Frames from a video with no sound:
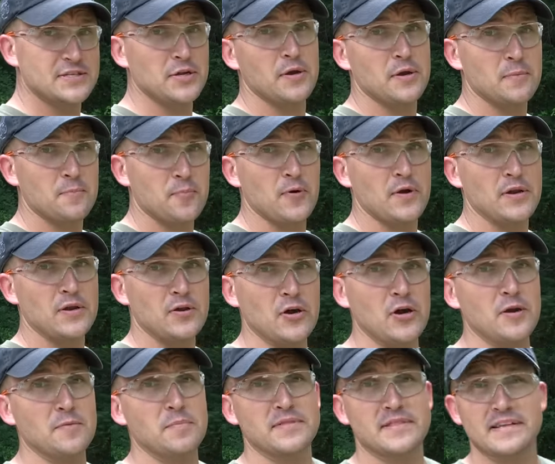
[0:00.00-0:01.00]
doing pretty
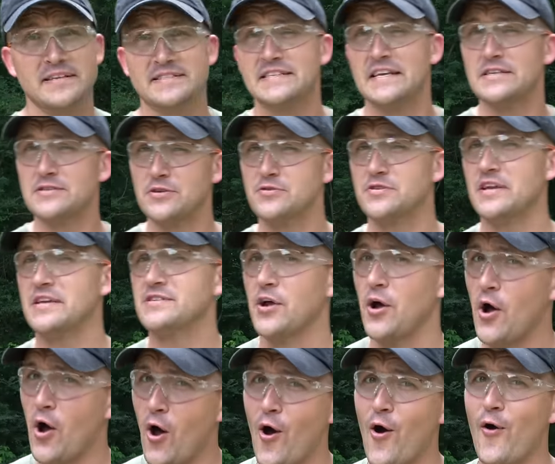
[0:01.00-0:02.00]
good, but the scissors as
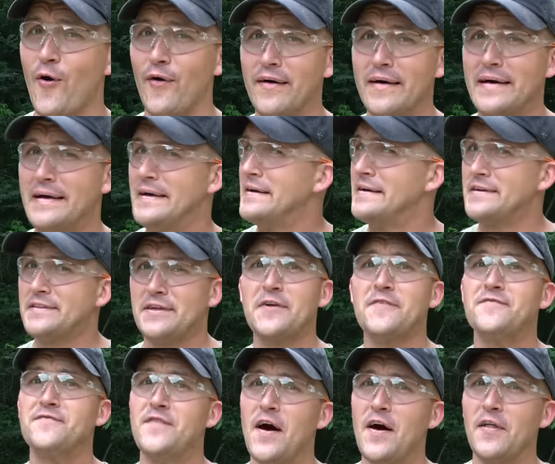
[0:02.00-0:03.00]
a whole
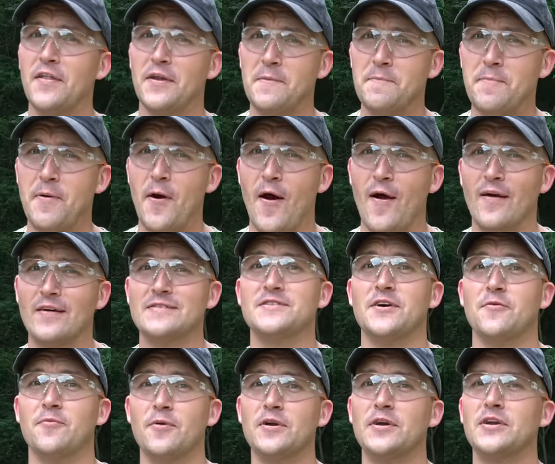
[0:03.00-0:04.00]
they're falling apart.
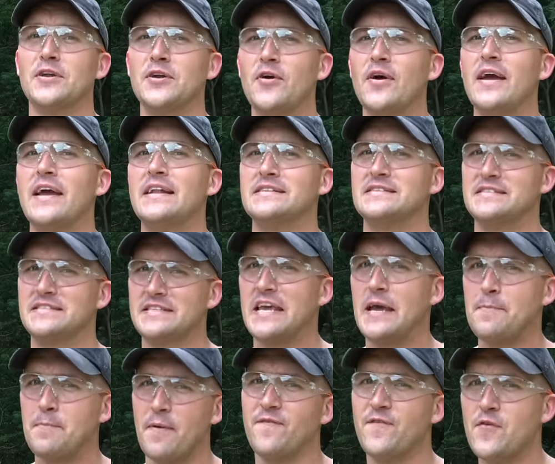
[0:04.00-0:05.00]
So we're gonna go ahead and
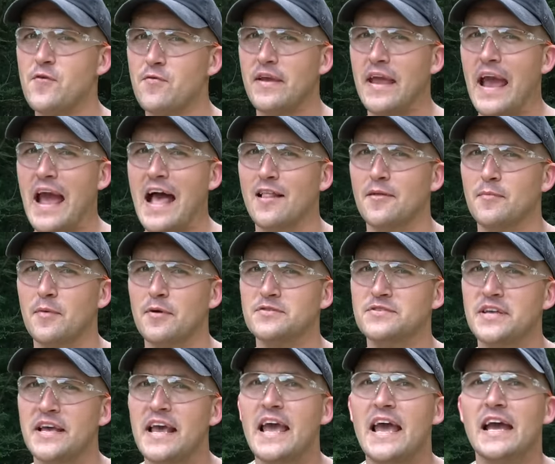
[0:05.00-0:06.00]
skip a few
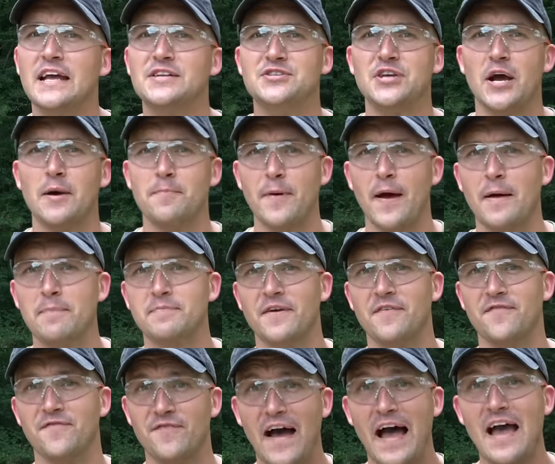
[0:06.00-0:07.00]
calibers and jump up
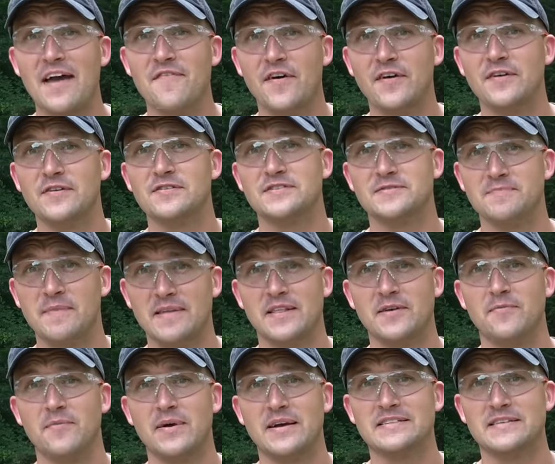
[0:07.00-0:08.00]
to 500 Smith &
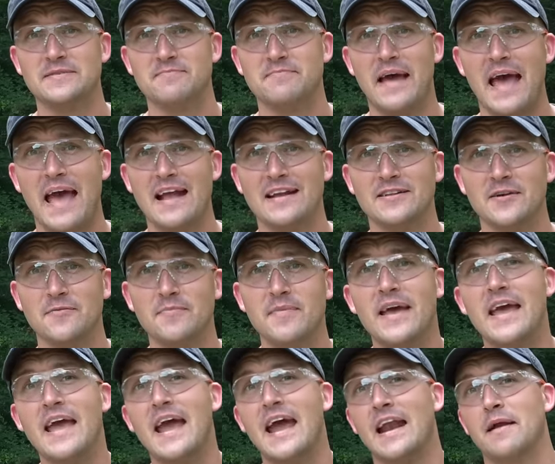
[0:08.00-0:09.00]
Wesson Magnum,
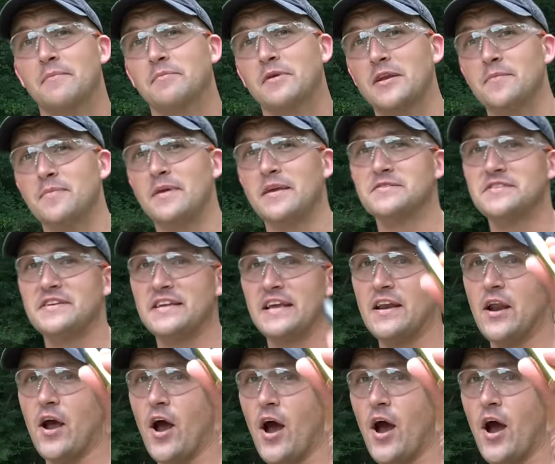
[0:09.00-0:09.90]
and I'm gonna be using an